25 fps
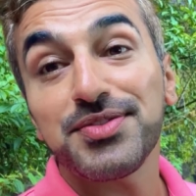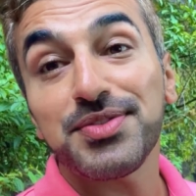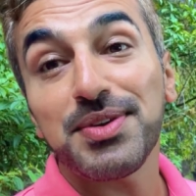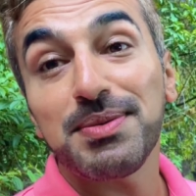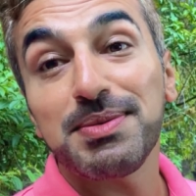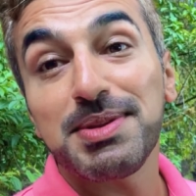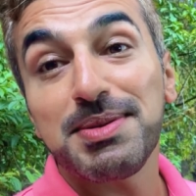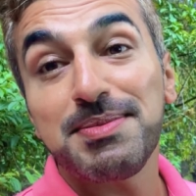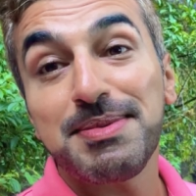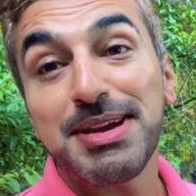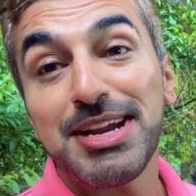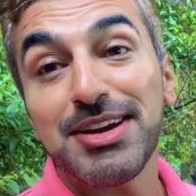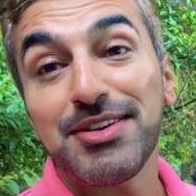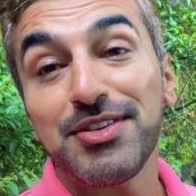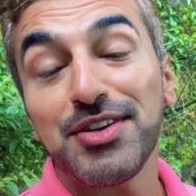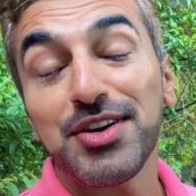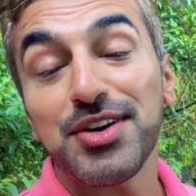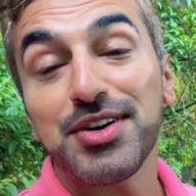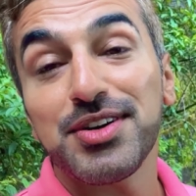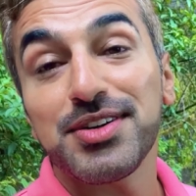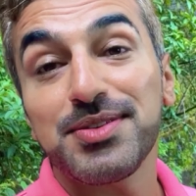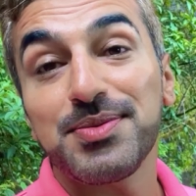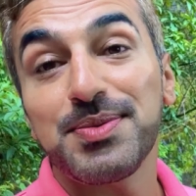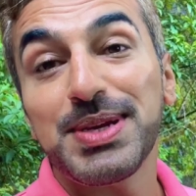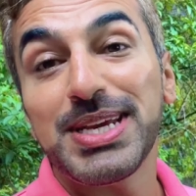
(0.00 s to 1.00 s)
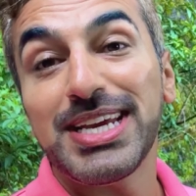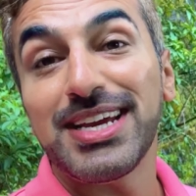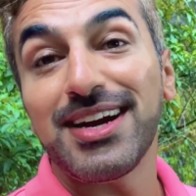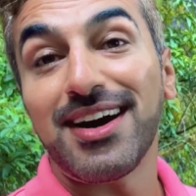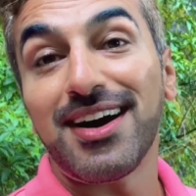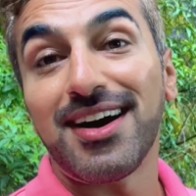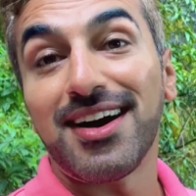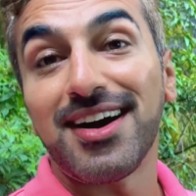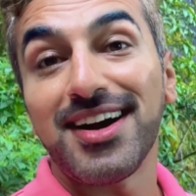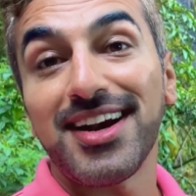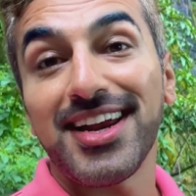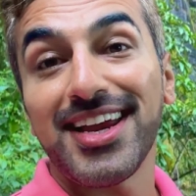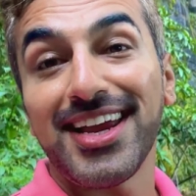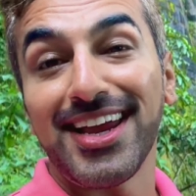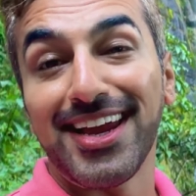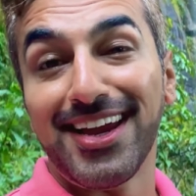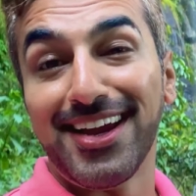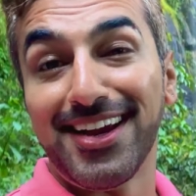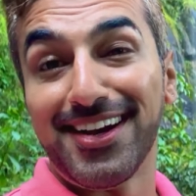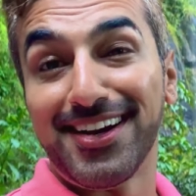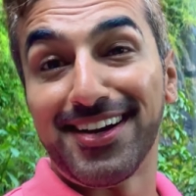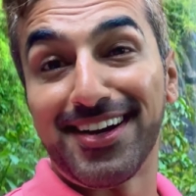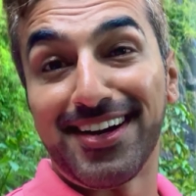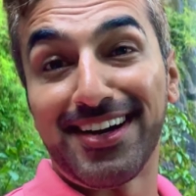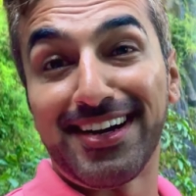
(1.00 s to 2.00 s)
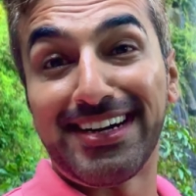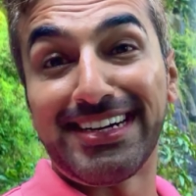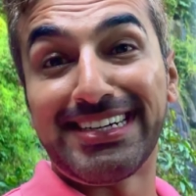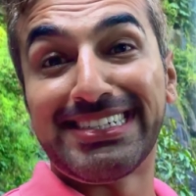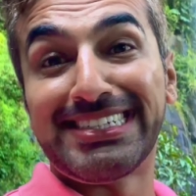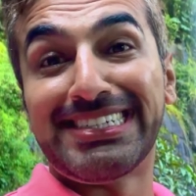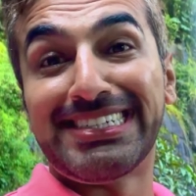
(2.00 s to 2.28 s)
from the main road, we are here.